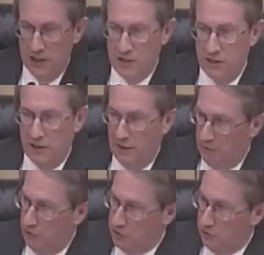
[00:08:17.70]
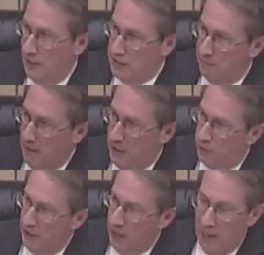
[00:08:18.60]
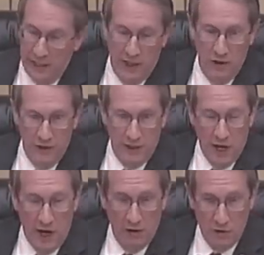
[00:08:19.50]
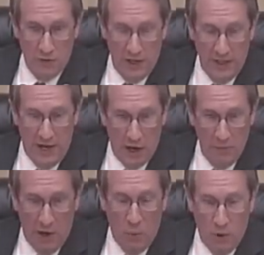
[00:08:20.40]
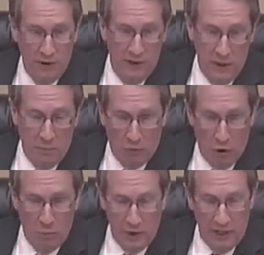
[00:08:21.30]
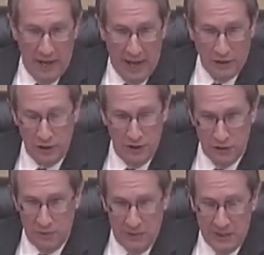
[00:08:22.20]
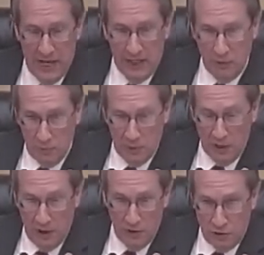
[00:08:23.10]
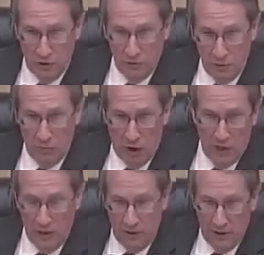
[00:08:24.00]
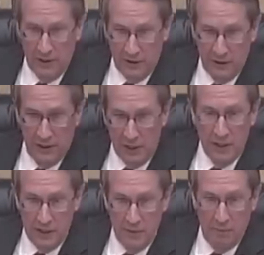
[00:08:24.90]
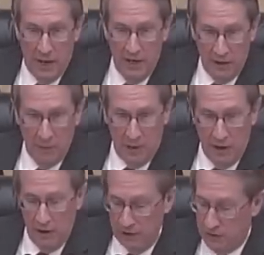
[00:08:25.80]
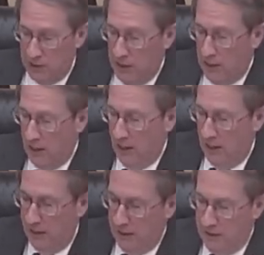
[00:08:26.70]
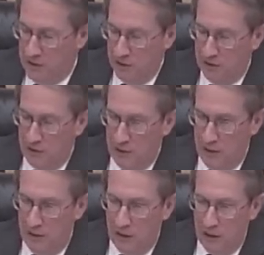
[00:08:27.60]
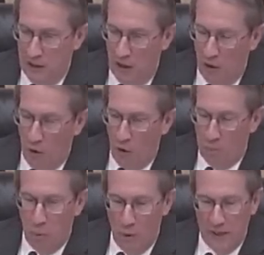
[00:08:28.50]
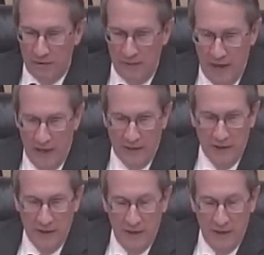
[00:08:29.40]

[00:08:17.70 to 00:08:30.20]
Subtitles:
there's a great debate going on here in the Congress right now about what the appropriate action is to be taken with regard to children brought here illegally by their parents. Isn't the whole point of that